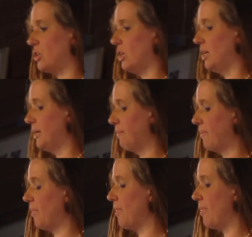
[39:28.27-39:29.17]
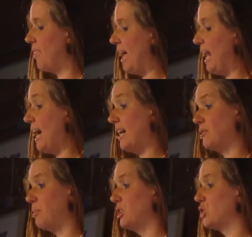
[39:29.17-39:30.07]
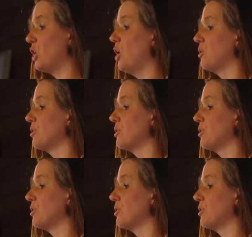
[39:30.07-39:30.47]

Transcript: that has been shown.